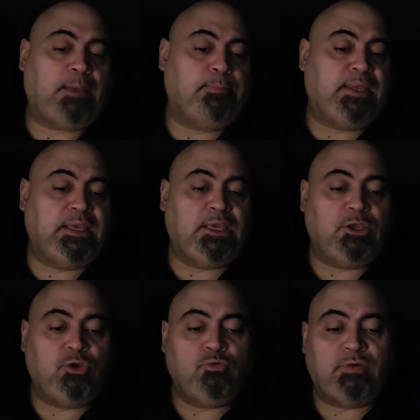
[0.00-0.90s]

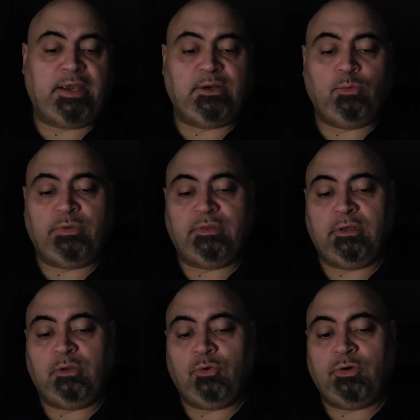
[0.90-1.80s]
making you right with
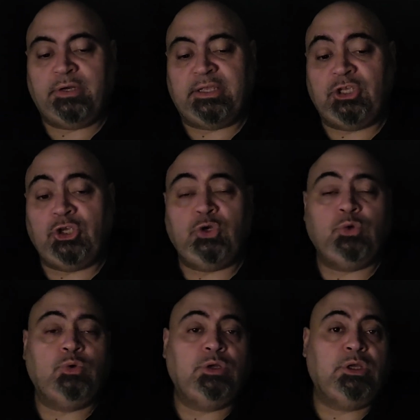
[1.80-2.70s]
the Lord, and
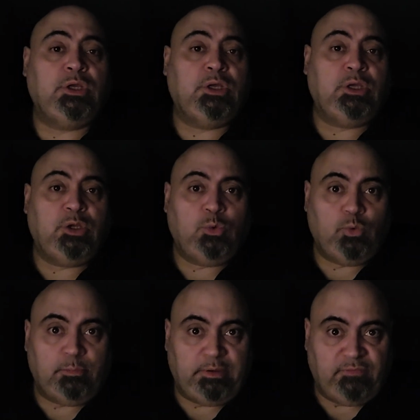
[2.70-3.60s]
you
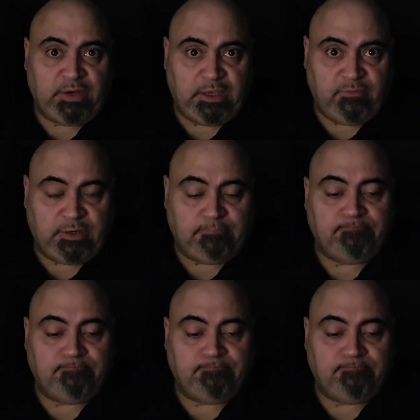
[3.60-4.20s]
will be forgiven.